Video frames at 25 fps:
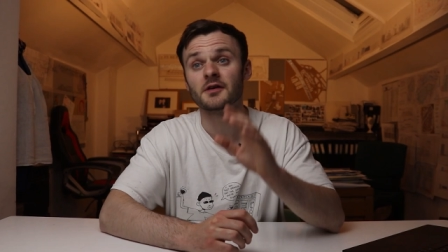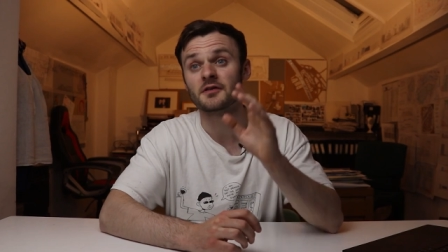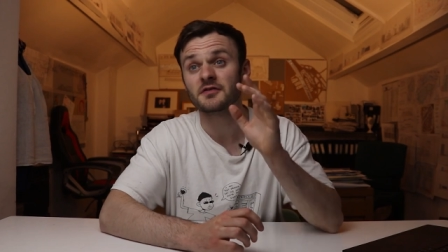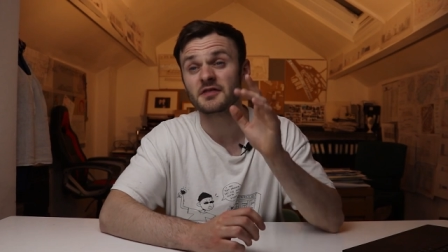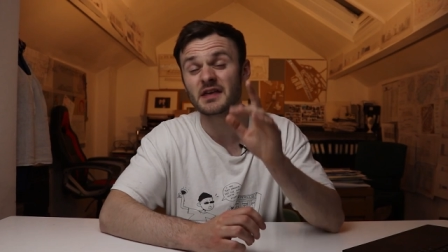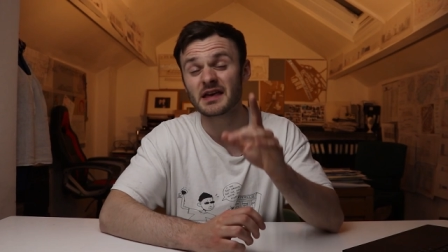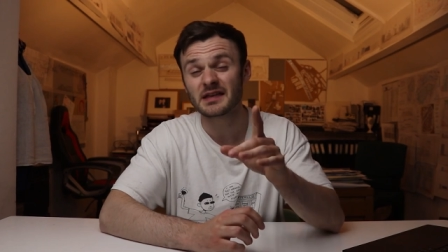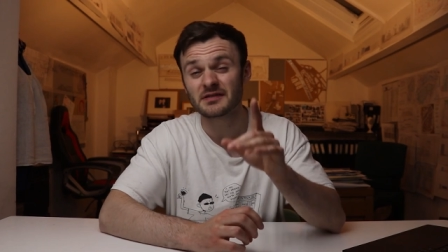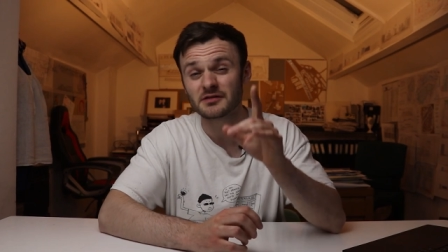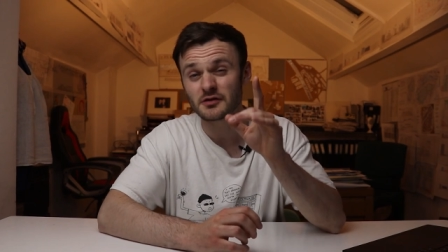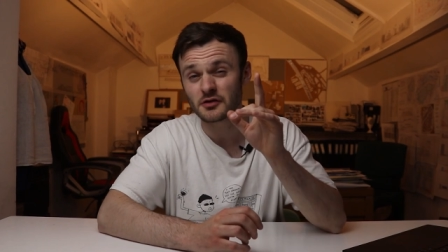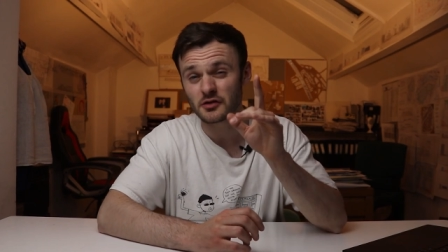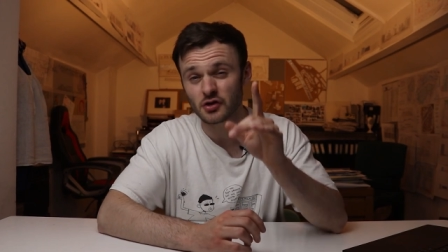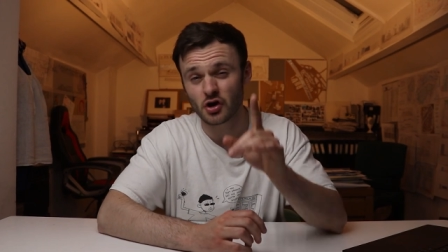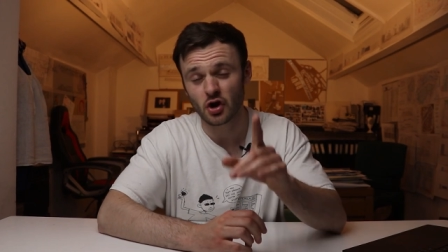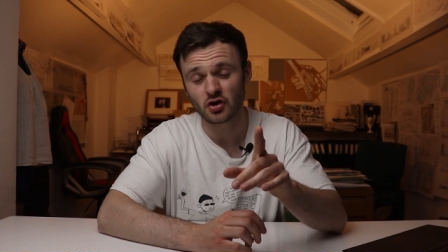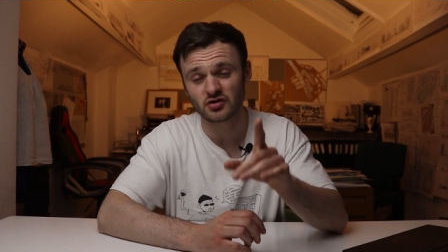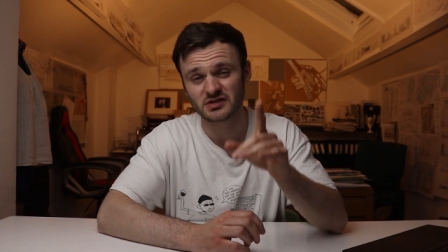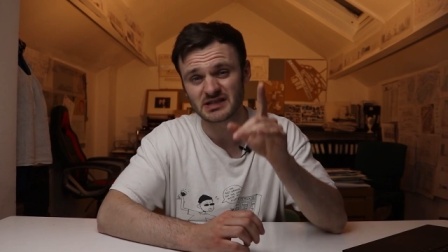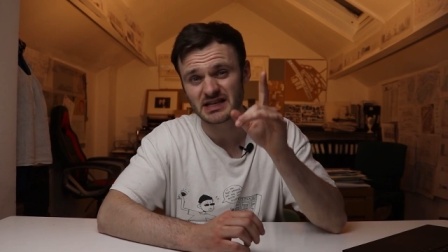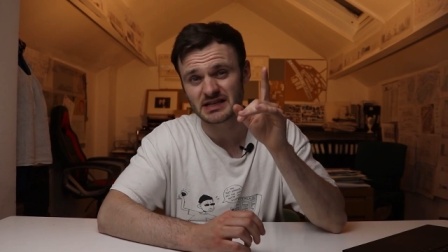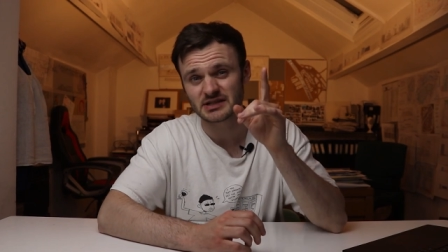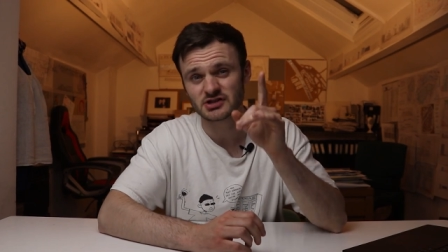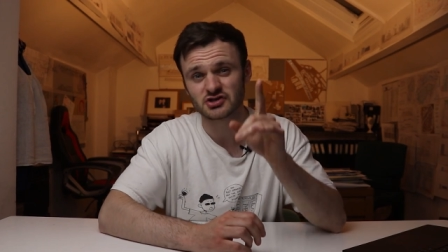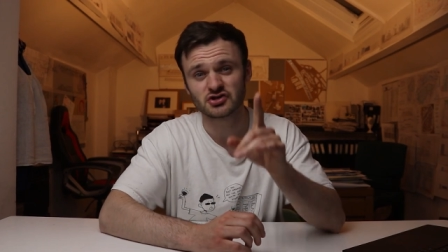the thing that the
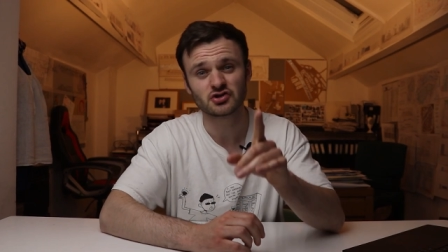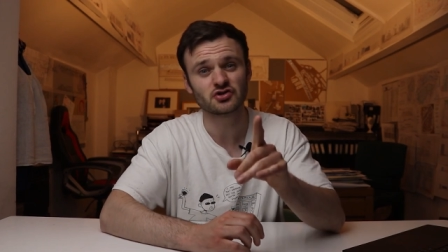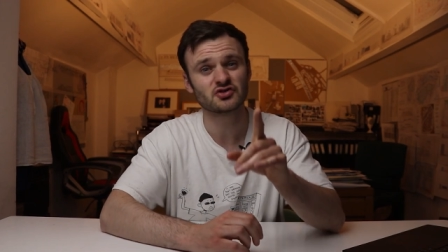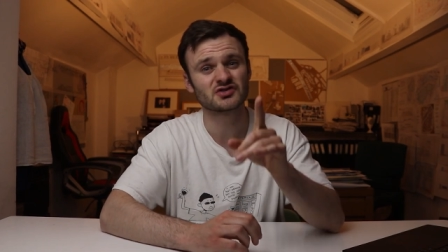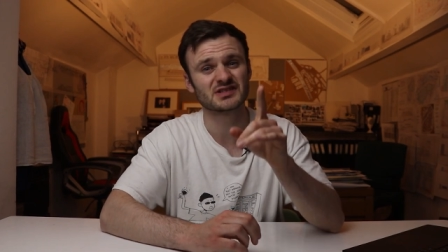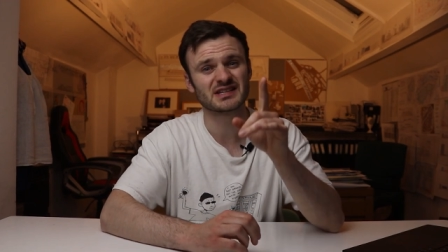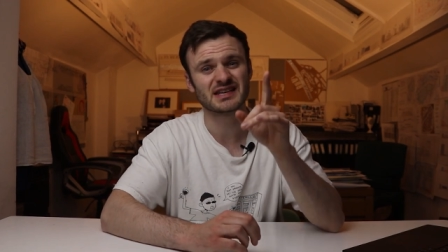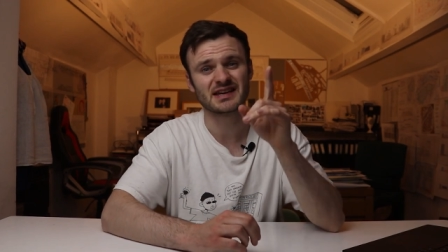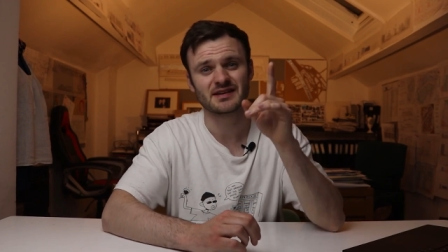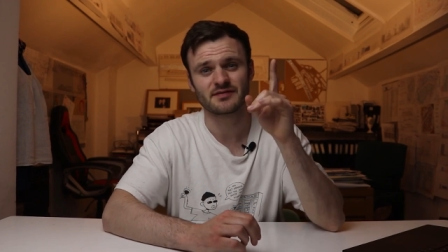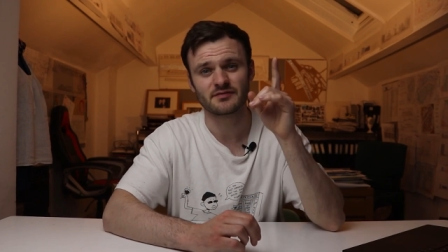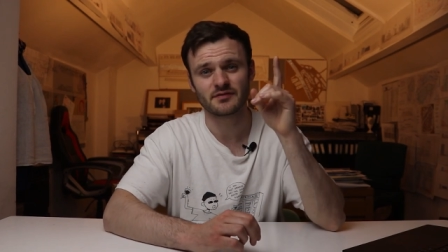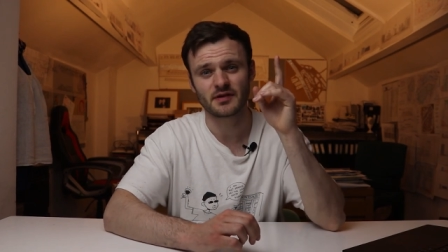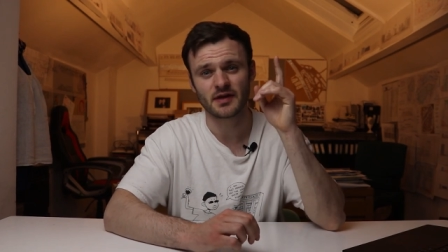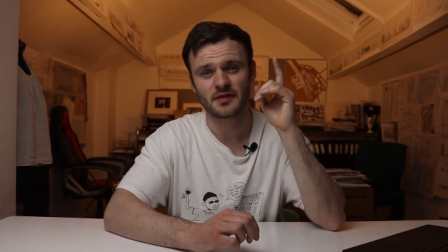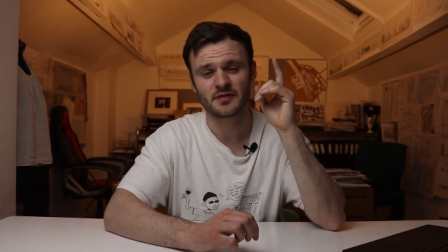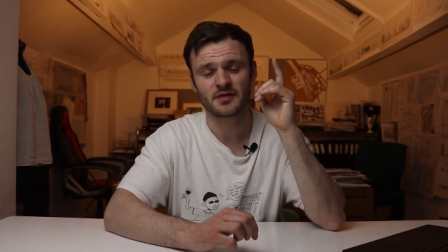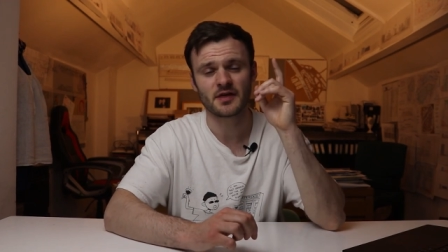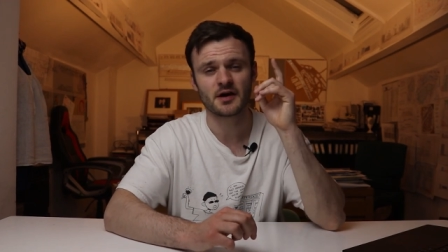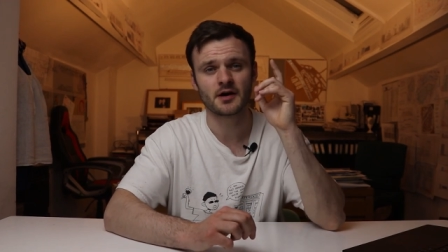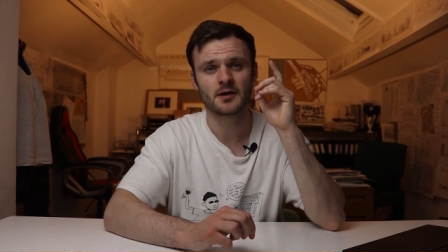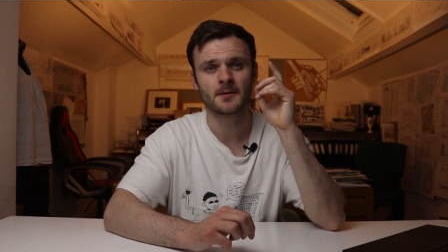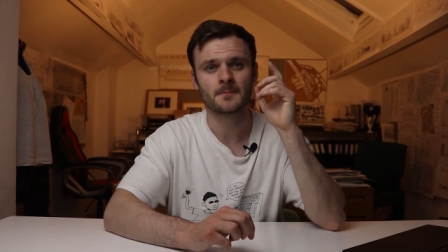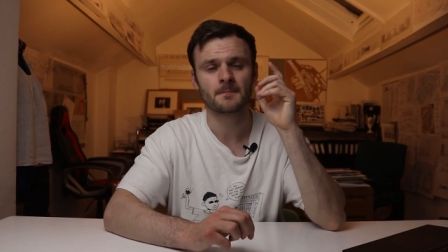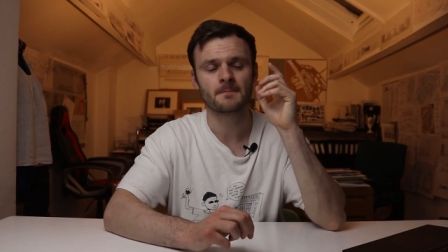context does give
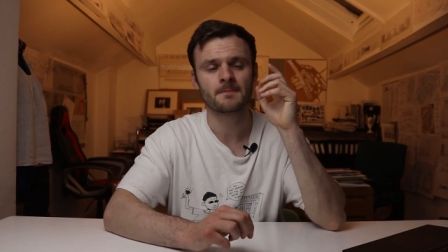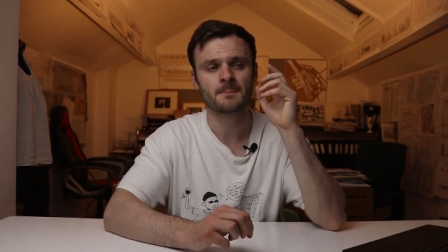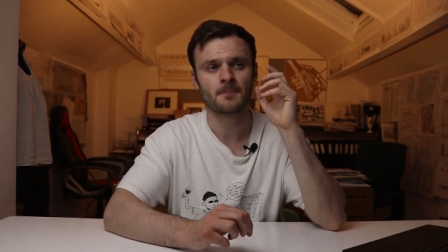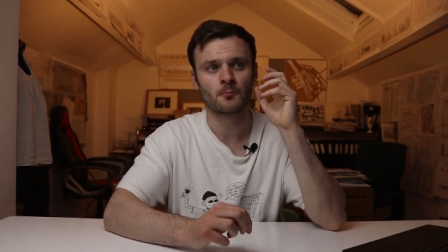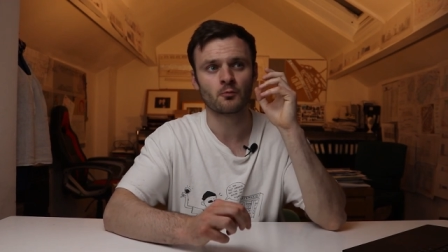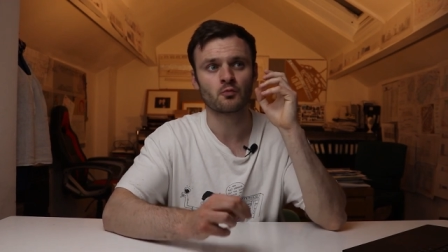that